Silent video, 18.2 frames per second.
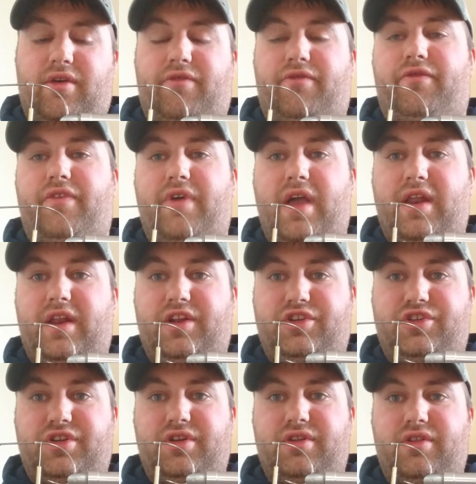you
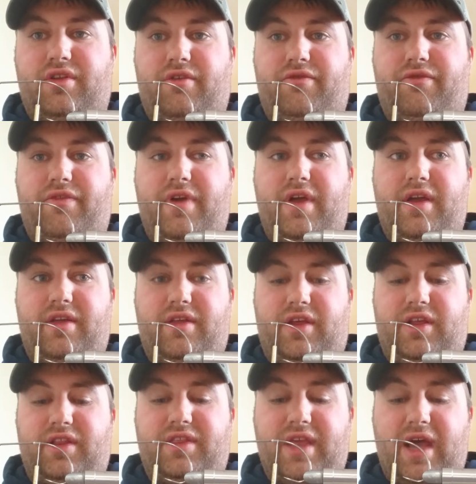
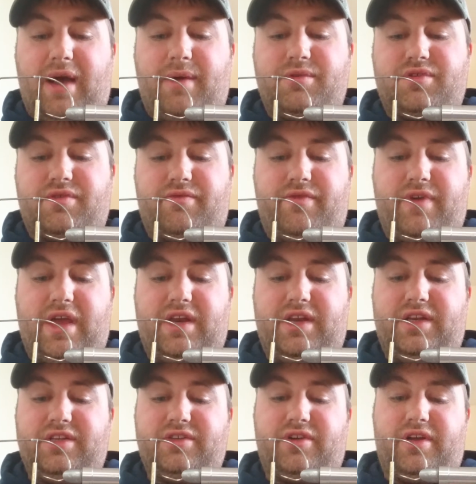can damage them
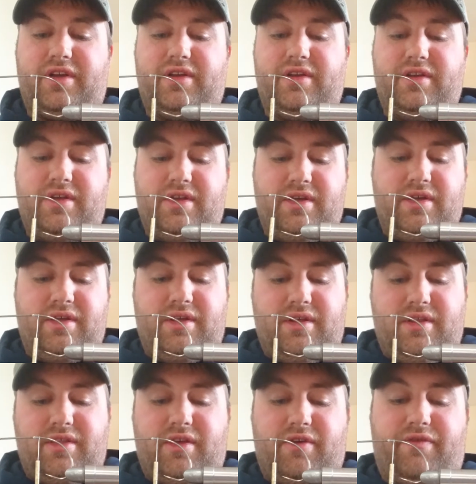very easily.
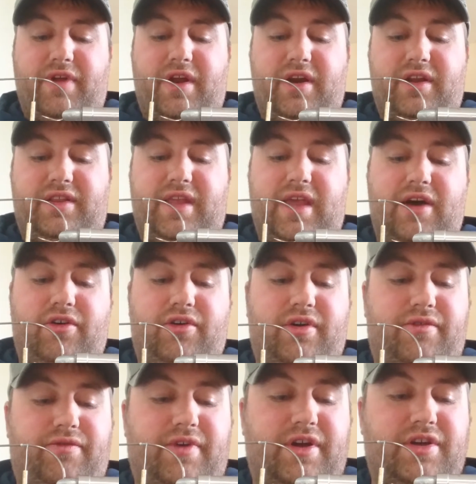They're very
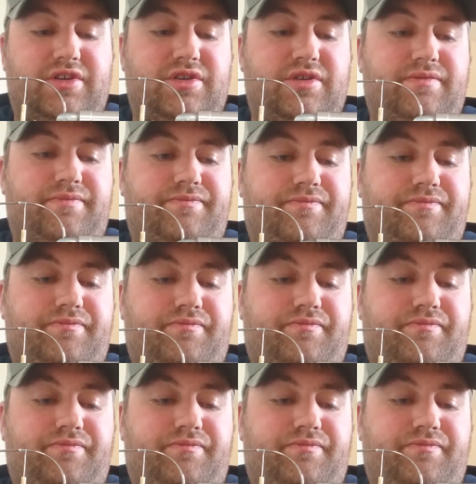delicate fish.